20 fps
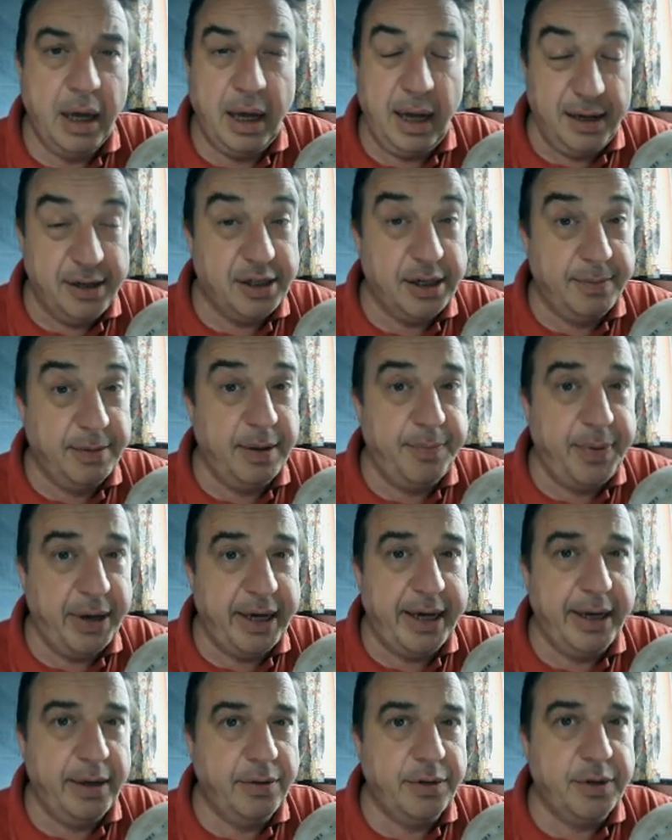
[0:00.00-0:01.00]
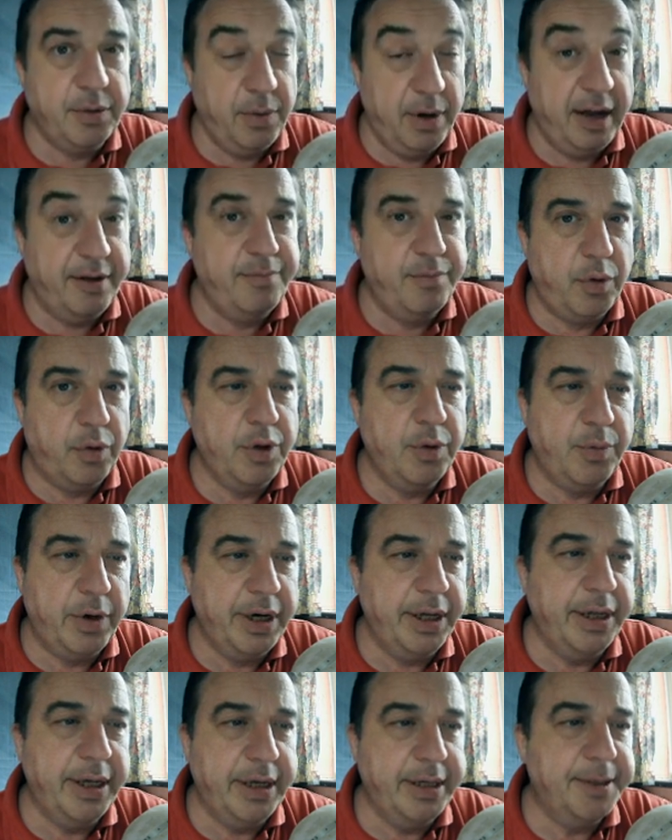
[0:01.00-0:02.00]
And some of the big hills will have more than one
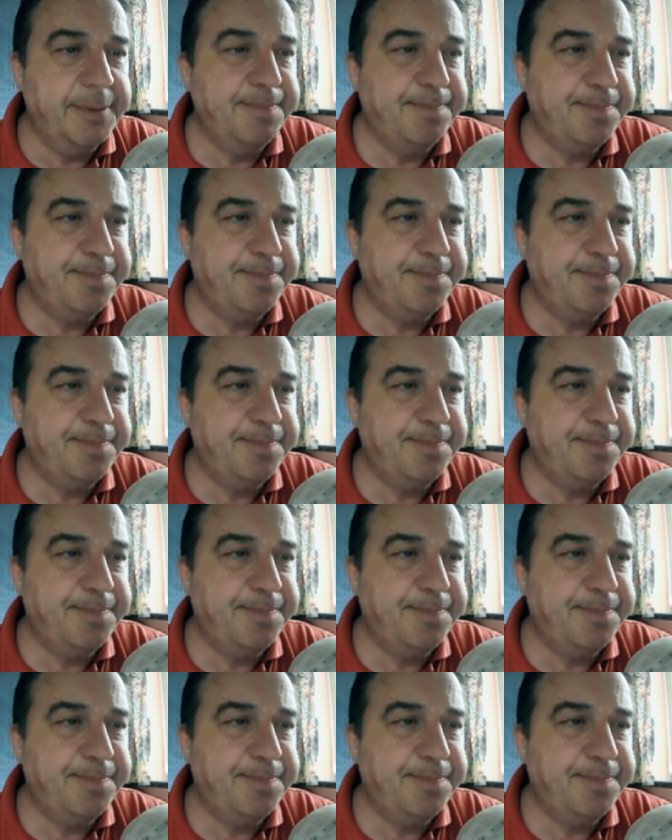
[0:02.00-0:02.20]
of these.